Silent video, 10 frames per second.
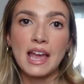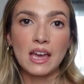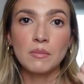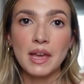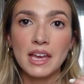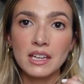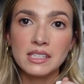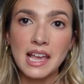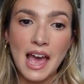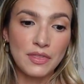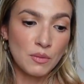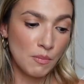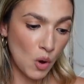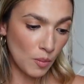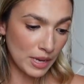handbags at the
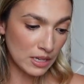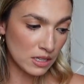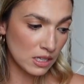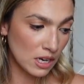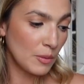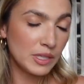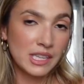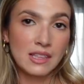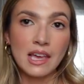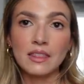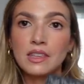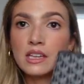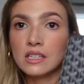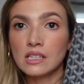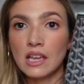moment moment. I would say that
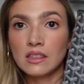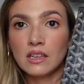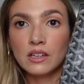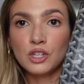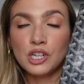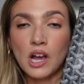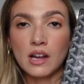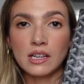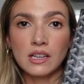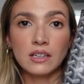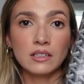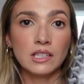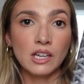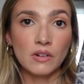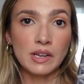this and the Gianni
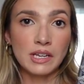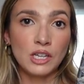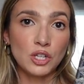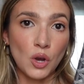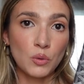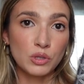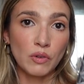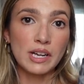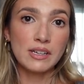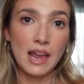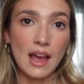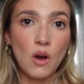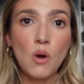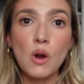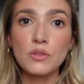Chiarini totes right
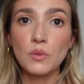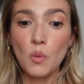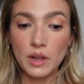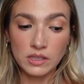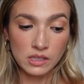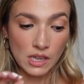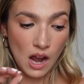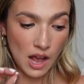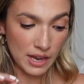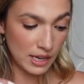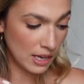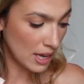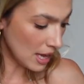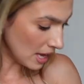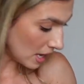now are the ones that I
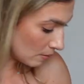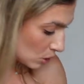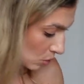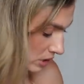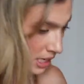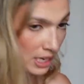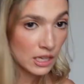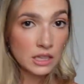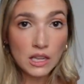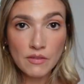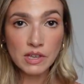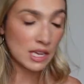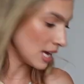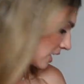am using, loving,